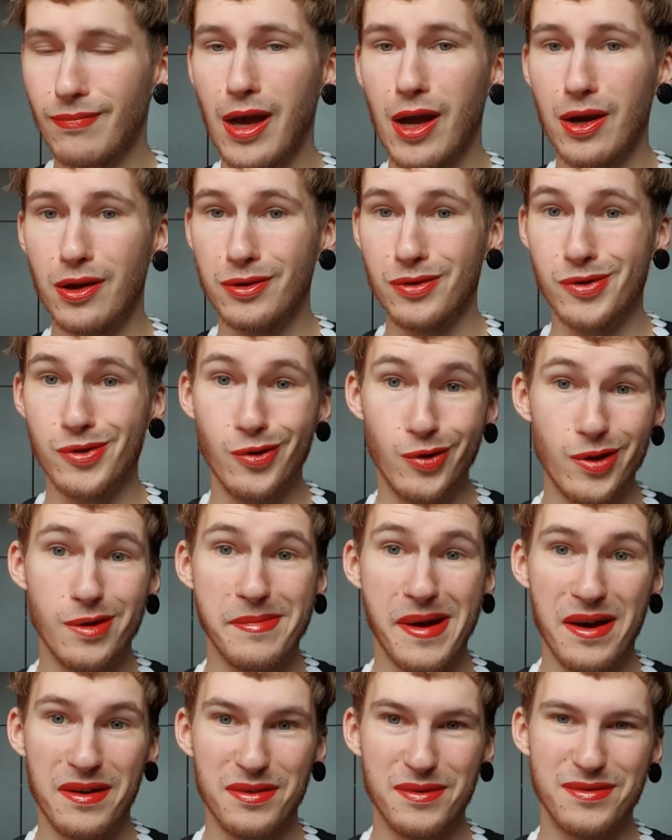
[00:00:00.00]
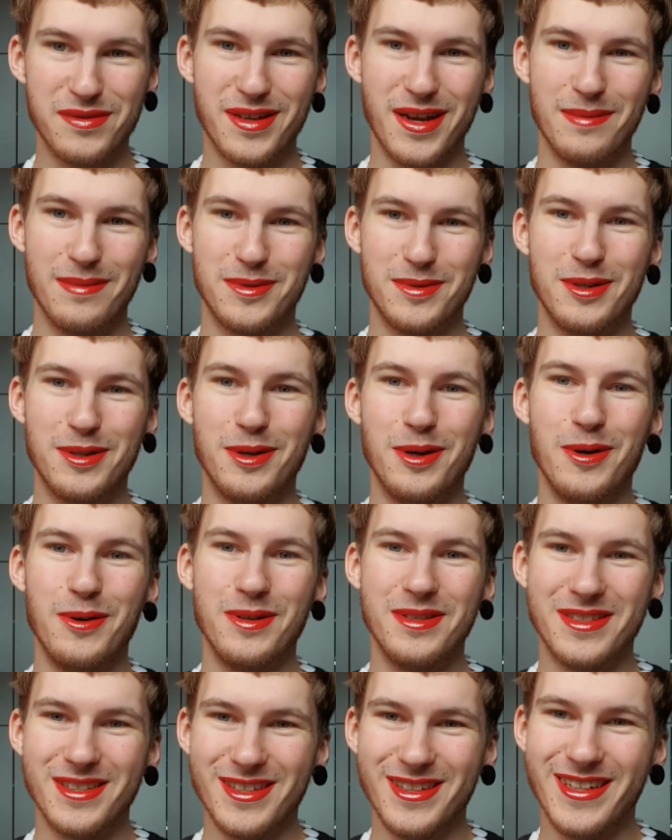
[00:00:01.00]
a good amount of time to go
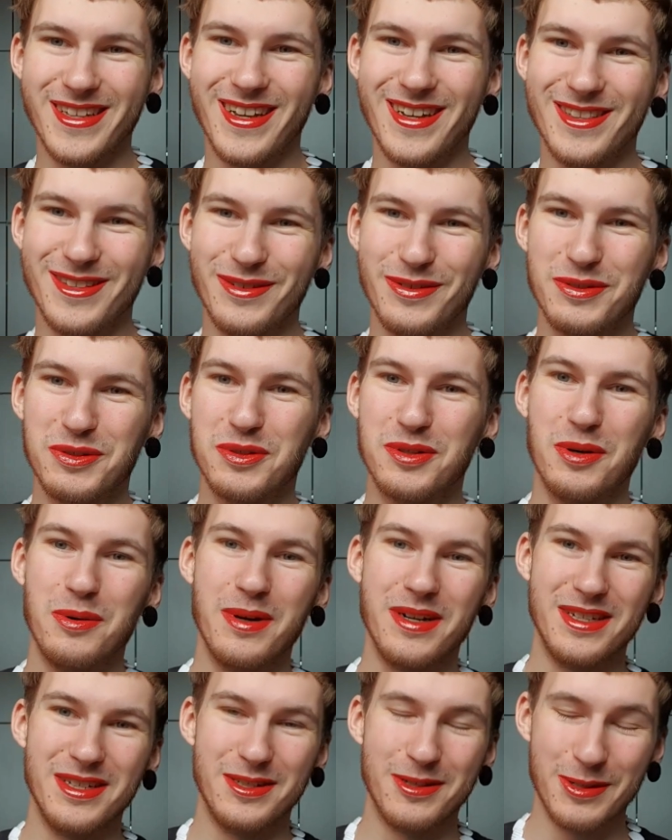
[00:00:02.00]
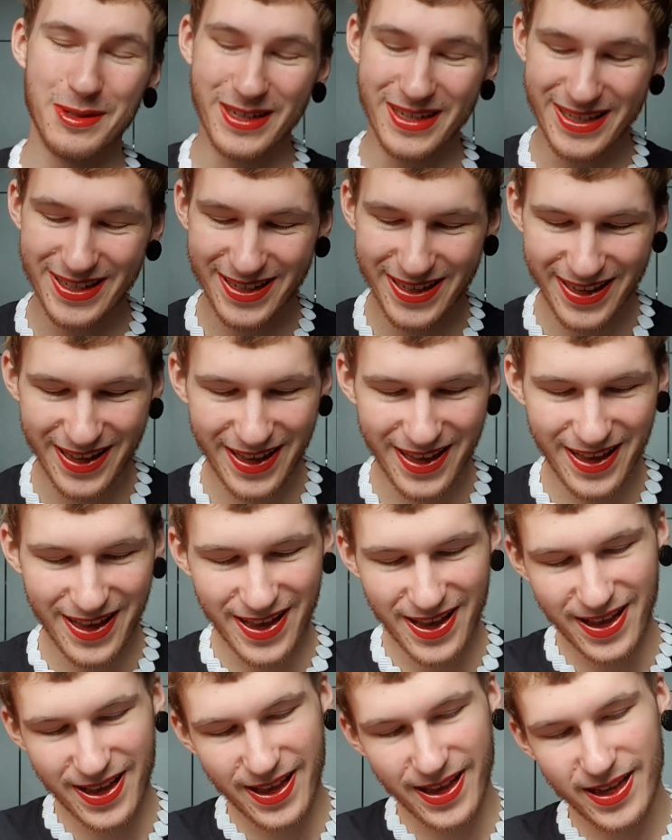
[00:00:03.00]
until the end of 2020.
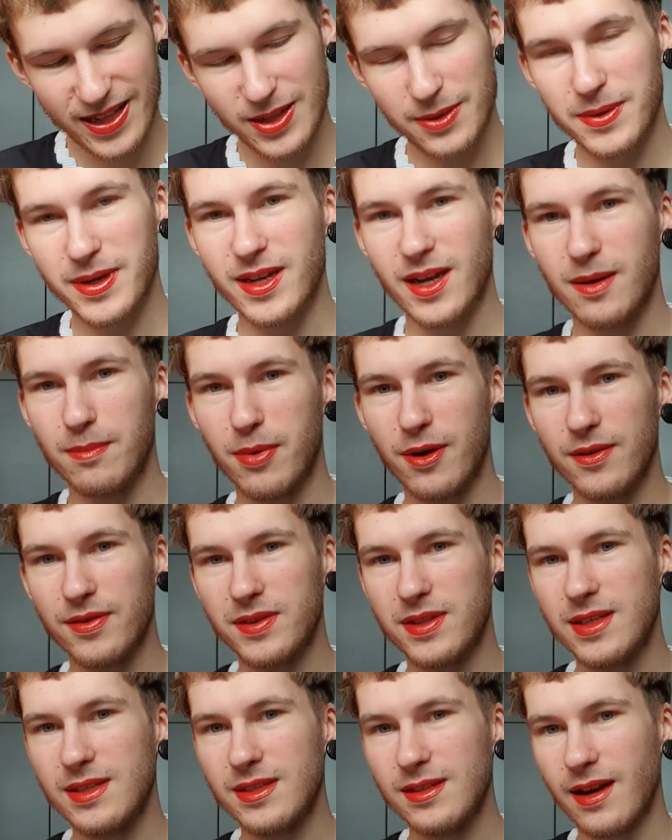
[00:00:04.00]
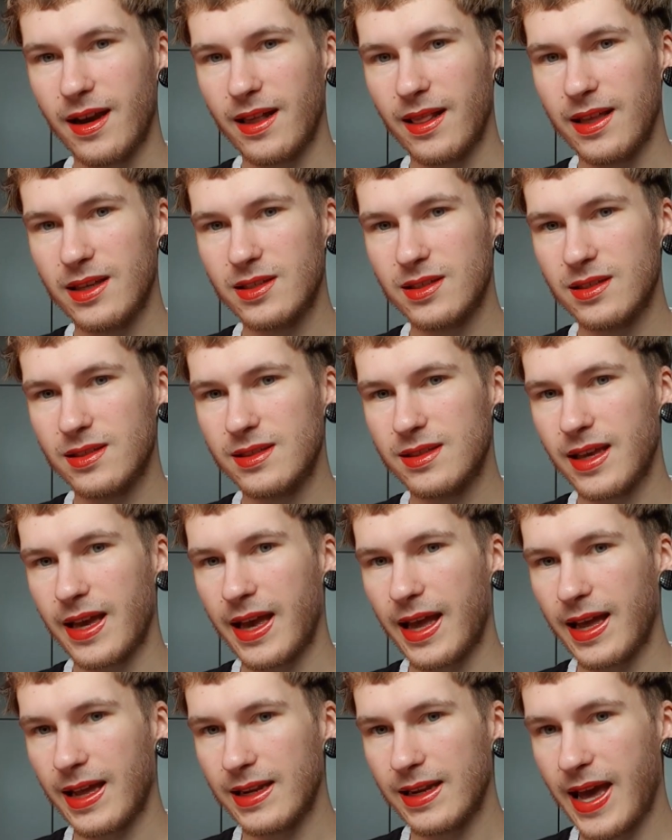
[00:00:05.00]
Anyway, I bought these eyelashes
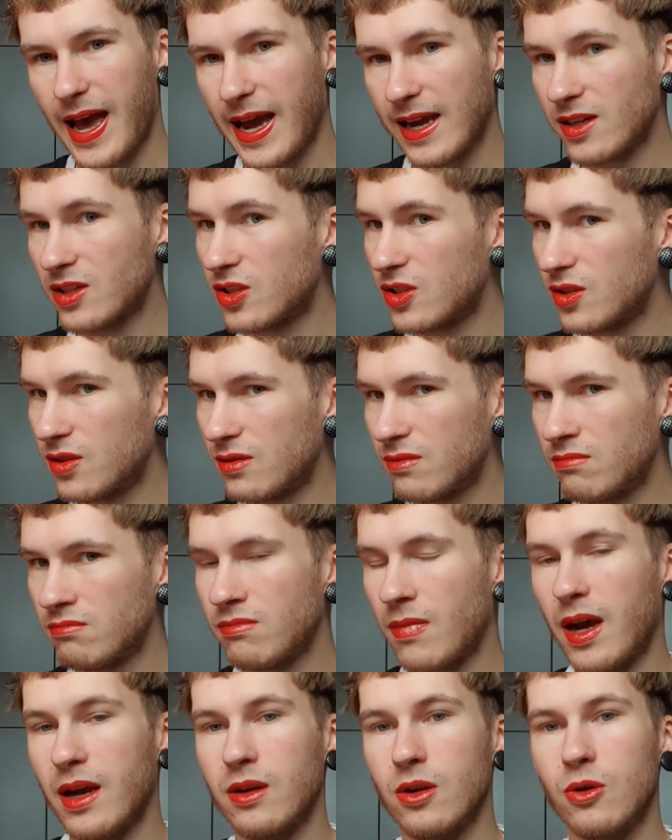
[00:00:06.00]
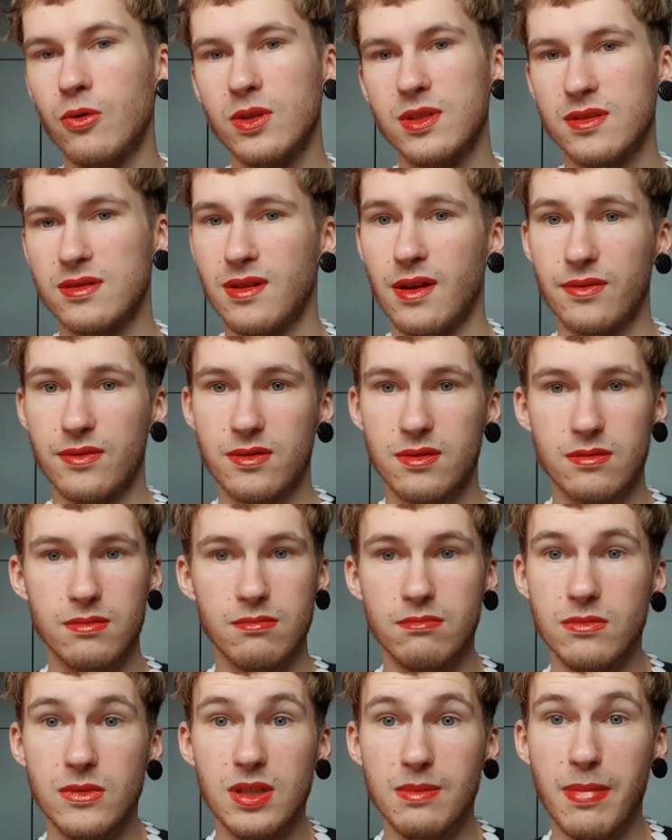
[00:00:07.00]
at Action. I know it's not
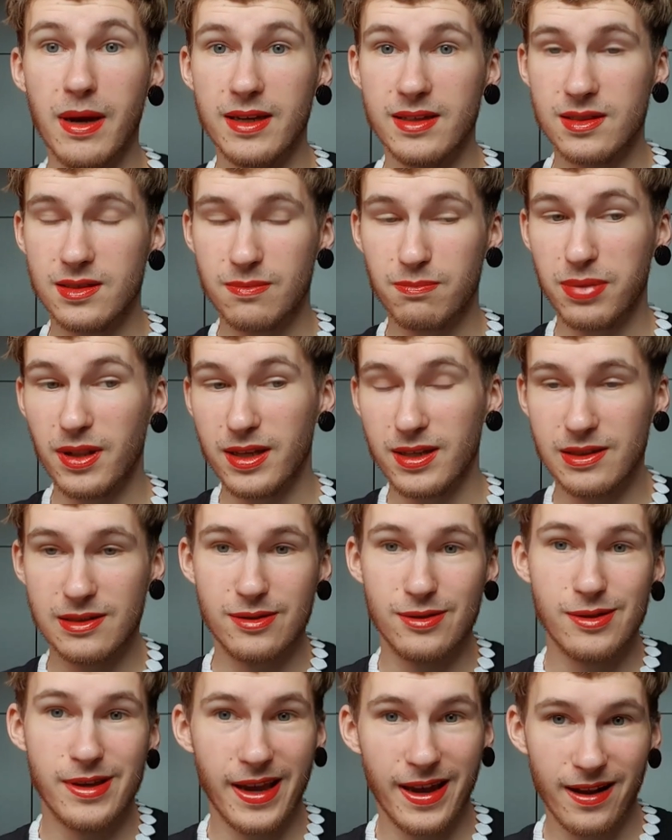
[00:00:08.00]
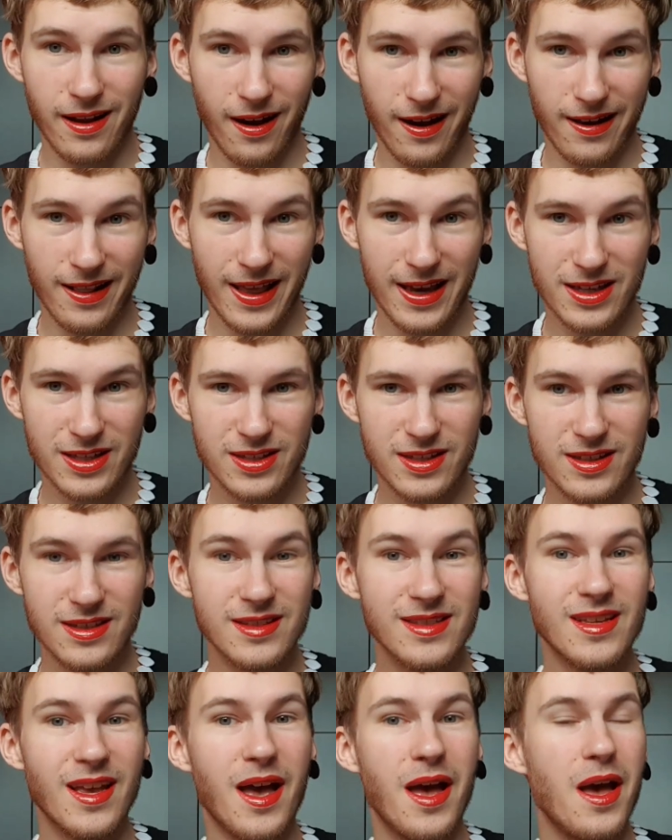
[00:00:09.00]
the best place to get eyelashes,